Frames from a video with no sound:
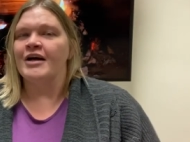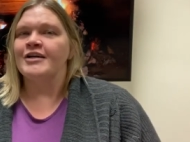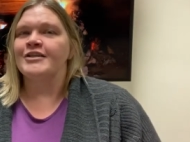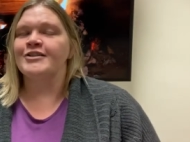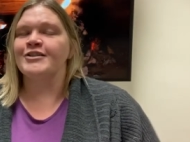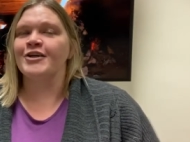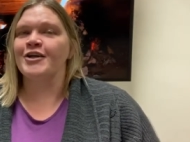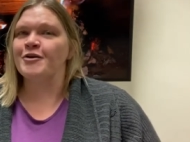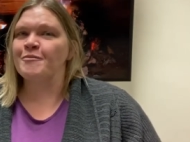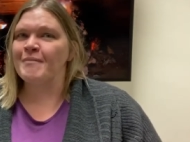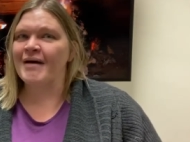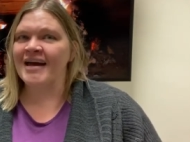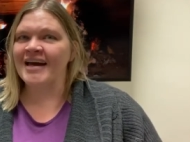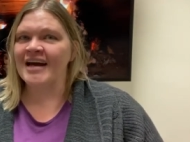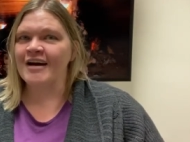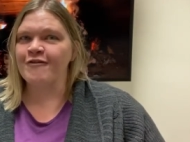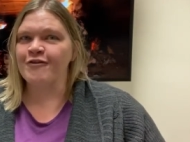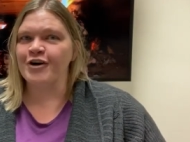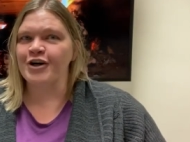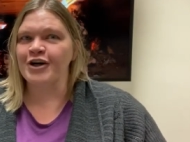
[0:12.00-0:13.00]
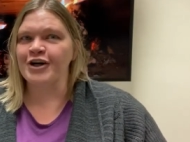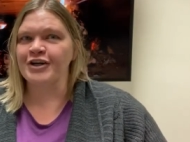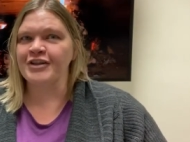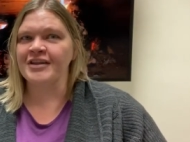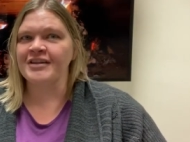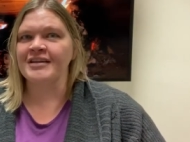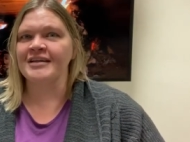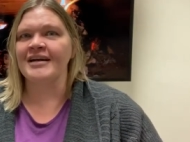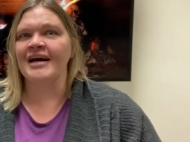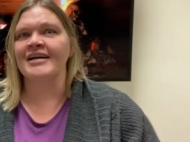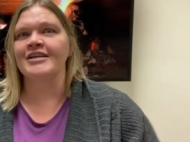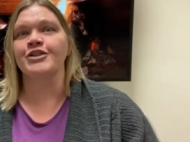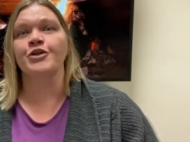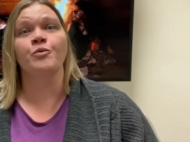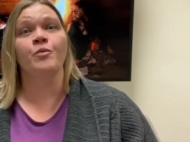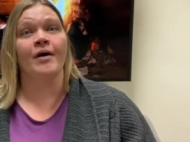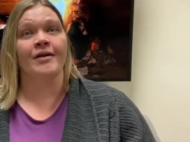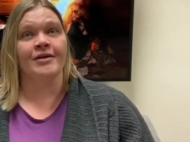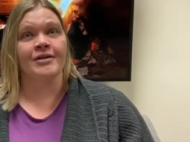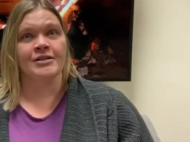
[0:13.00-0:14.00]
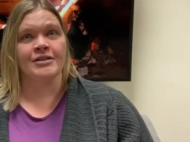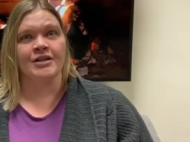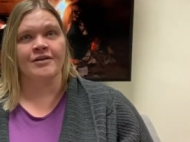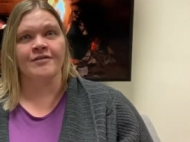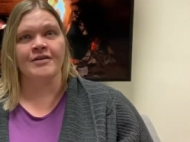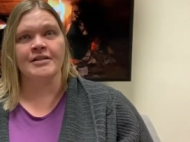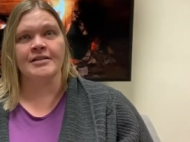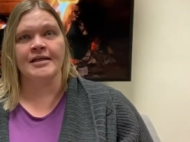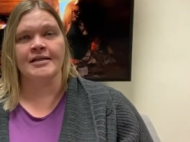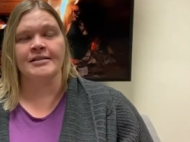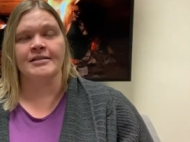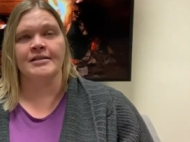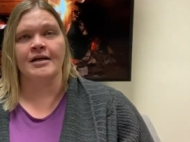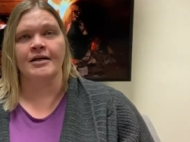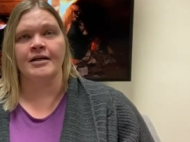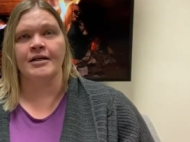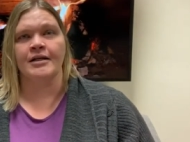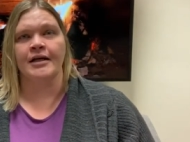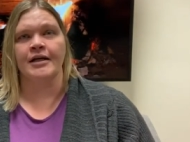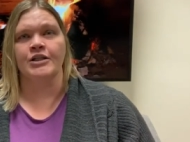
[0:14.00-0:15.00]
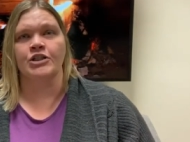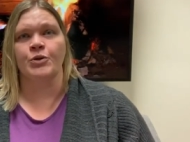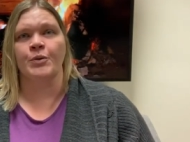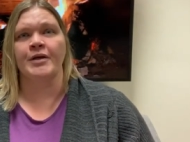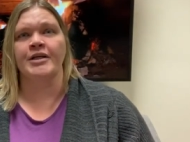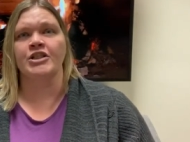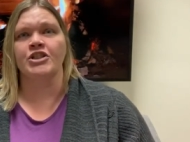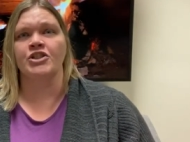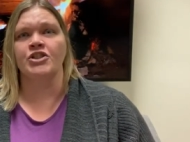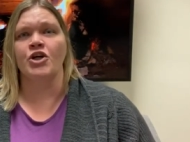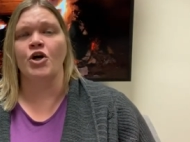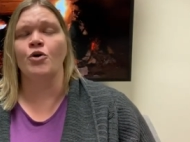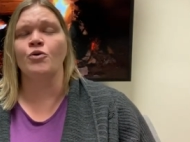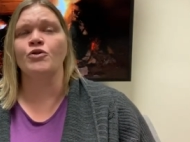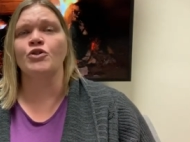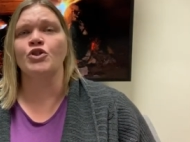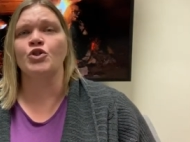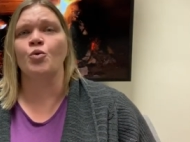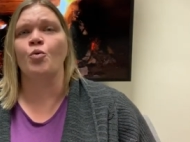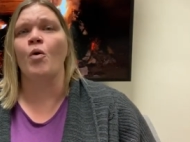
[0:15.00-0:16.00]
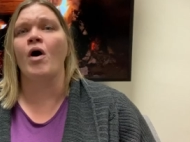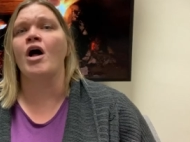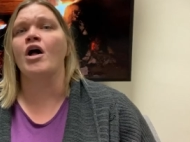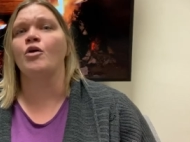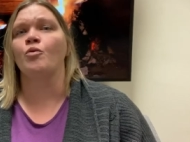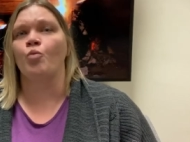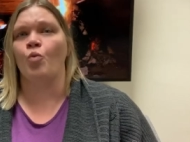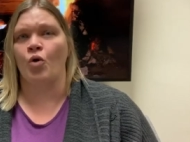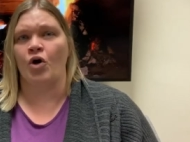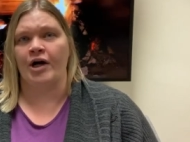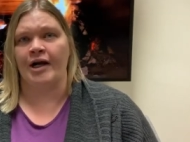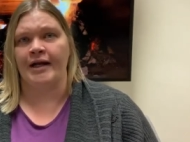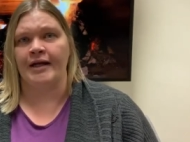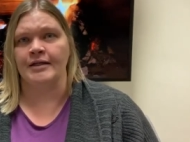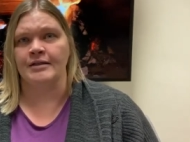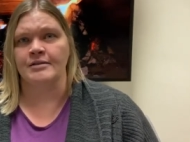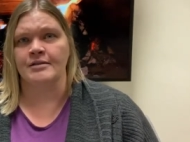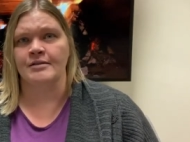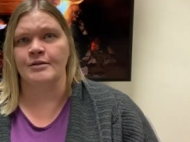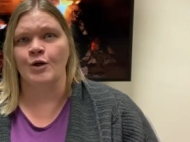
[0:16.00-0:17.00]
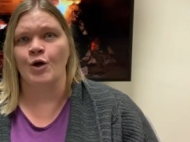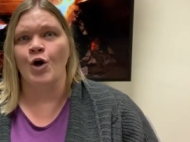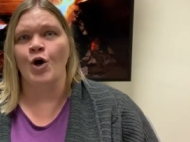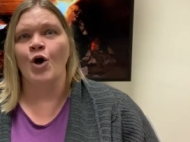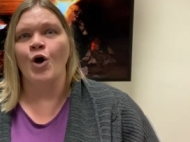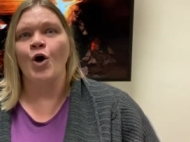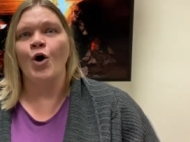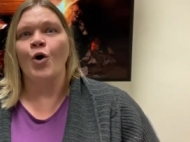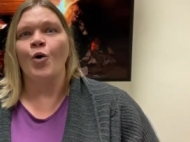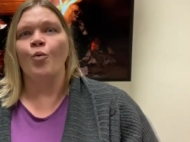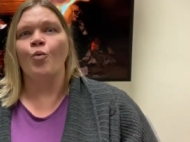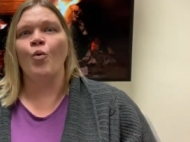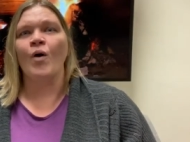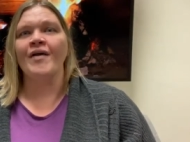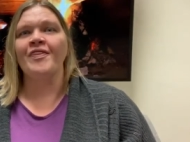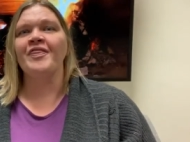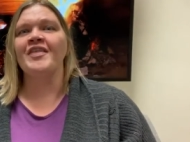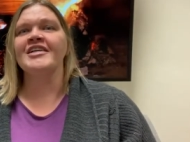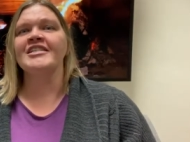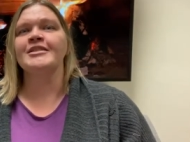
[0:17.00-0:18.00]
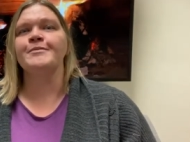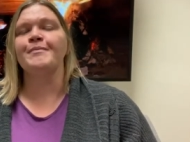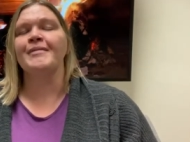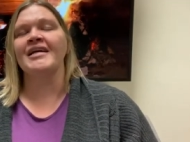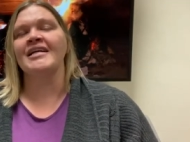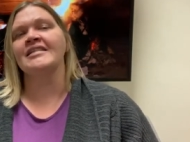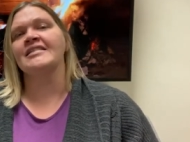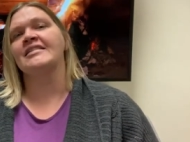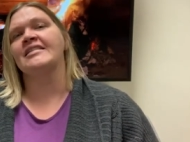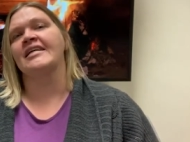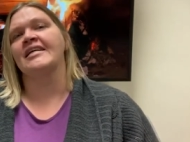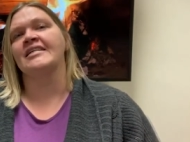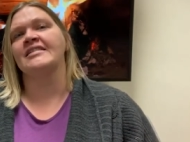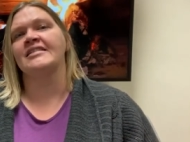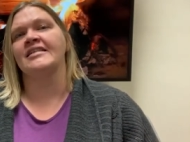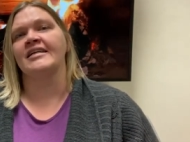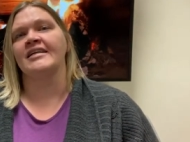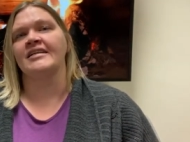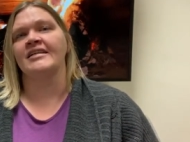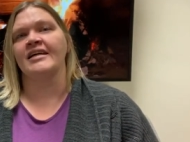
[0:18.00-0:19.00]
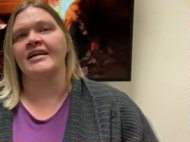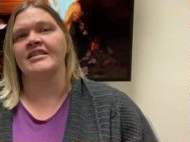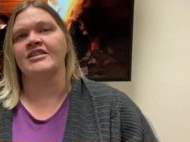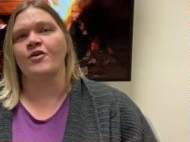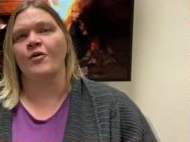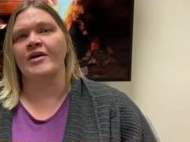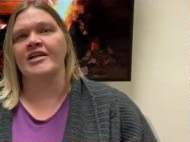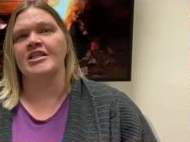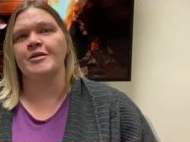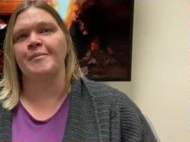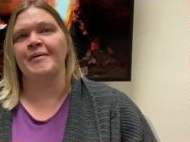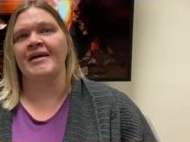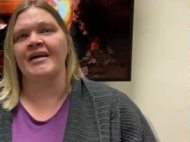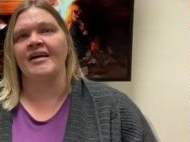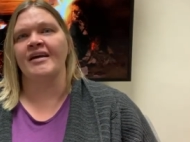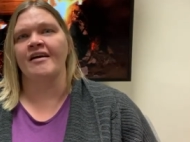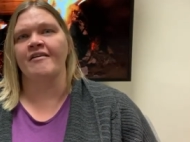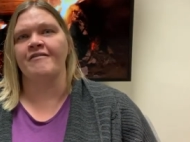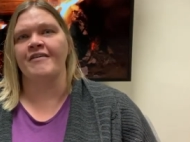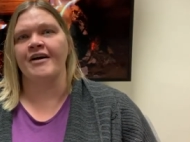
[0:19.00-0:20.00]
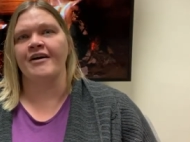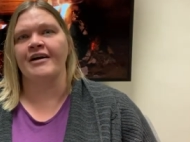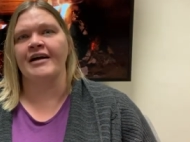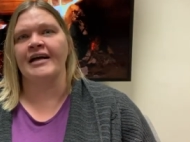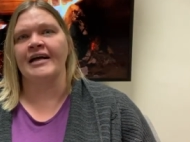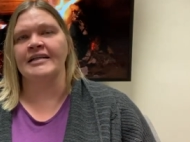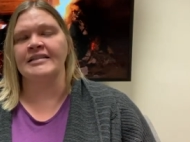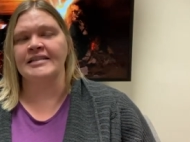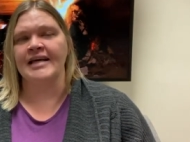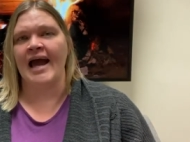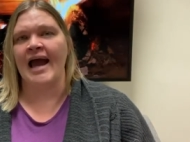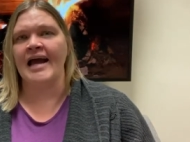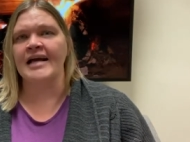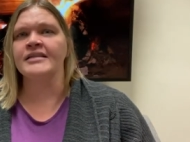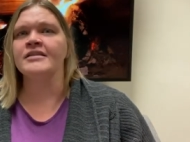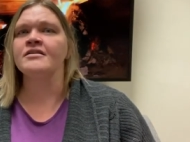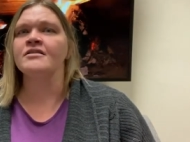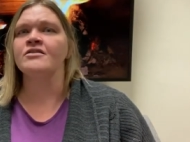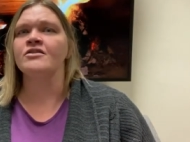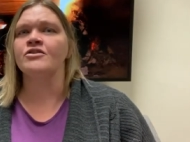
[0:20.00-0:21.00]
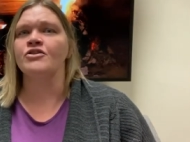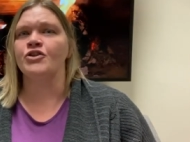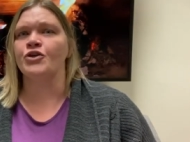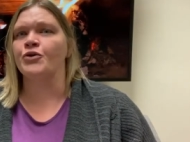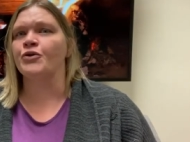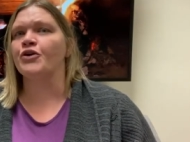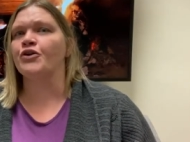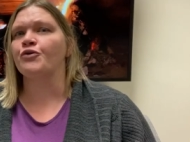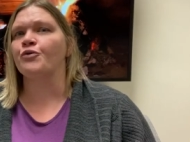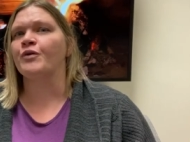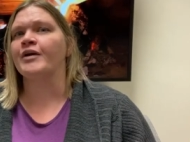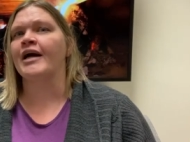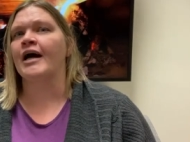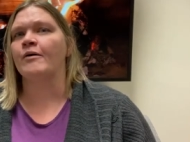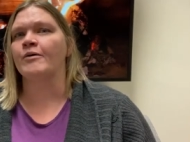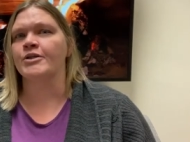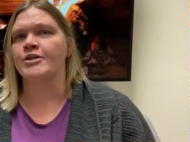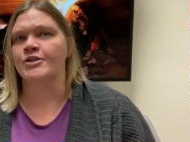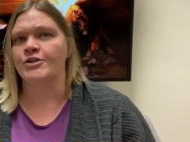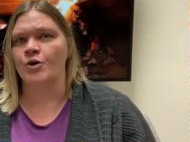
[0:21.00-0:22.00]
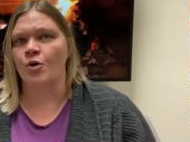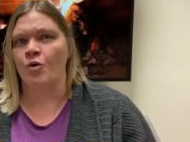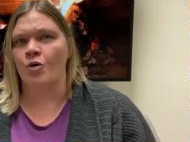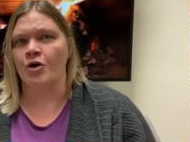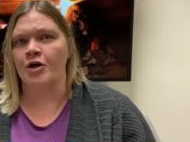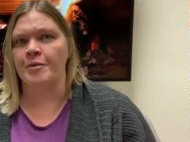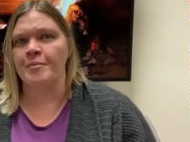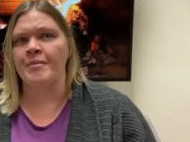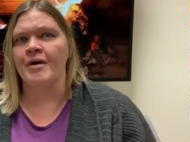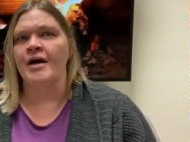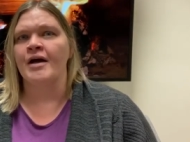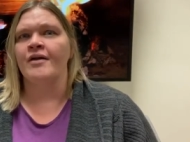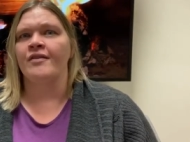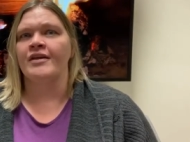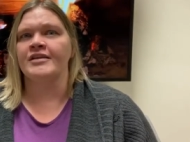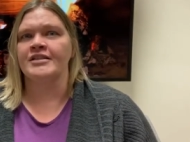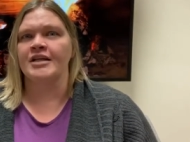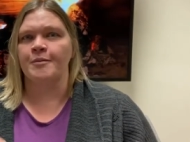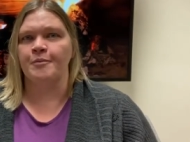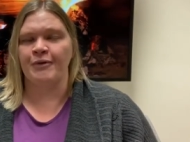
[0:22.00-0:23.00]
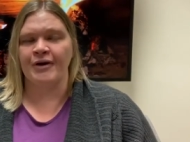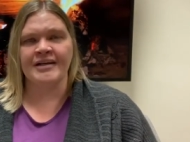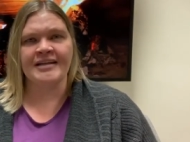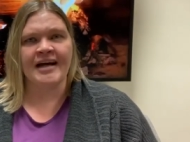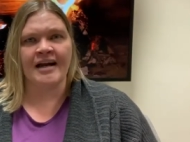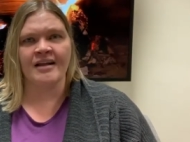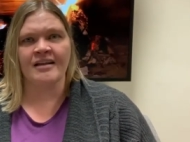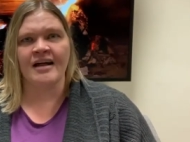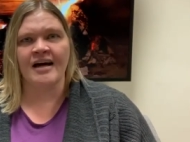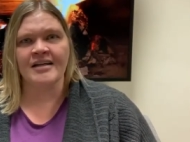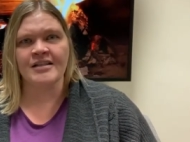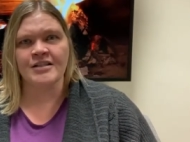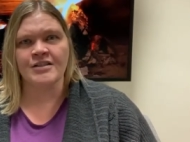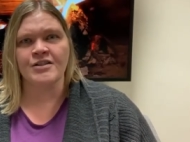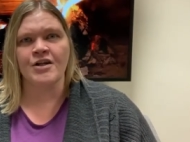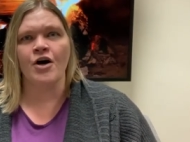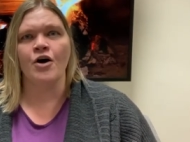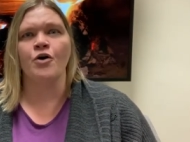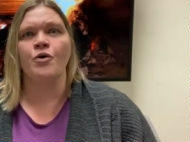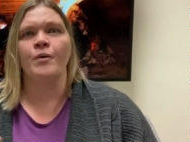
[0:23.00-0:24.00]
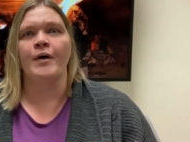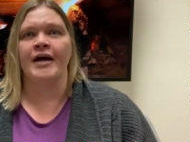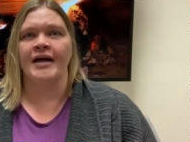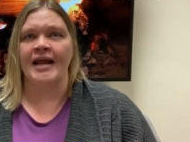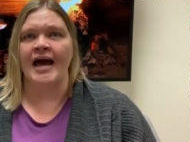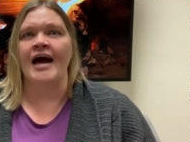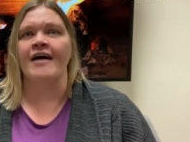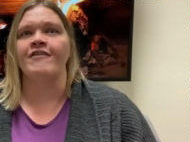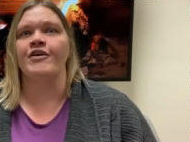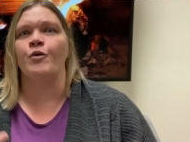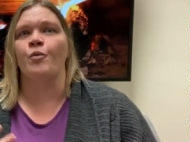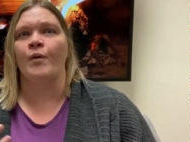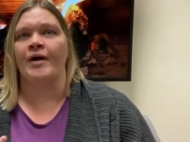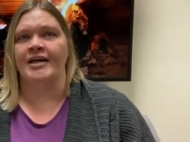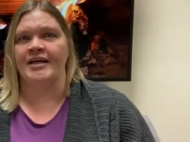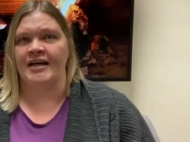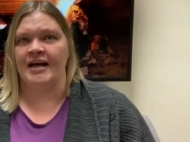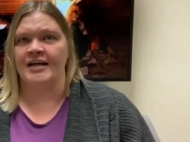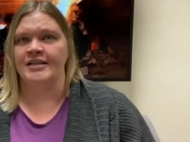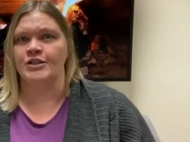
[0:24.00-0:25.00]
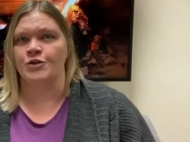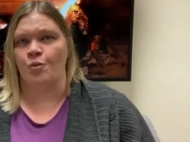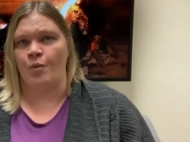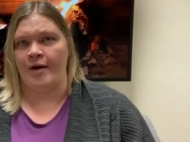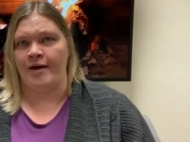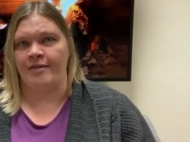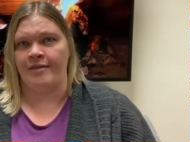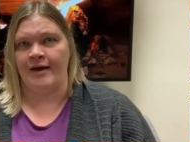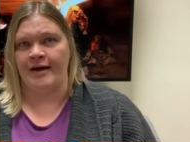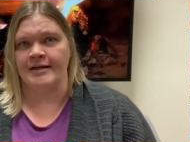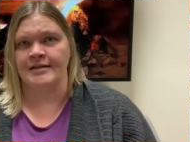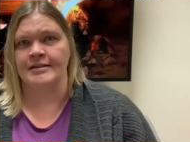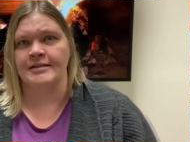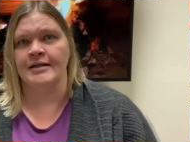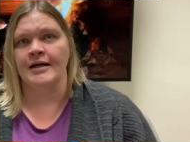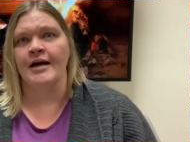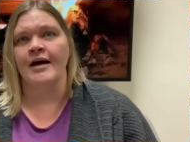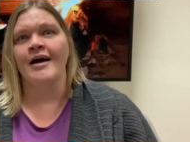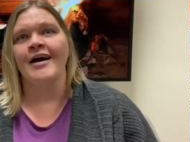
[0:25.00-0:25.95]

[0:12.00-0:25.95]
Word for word: So you may have heard that the National Weather Service has started issuing snow squall warnings. What this means is it is going to be a very intense two to three hour storm that's gonna bring down a lot of snow and heavy wind gusts with it.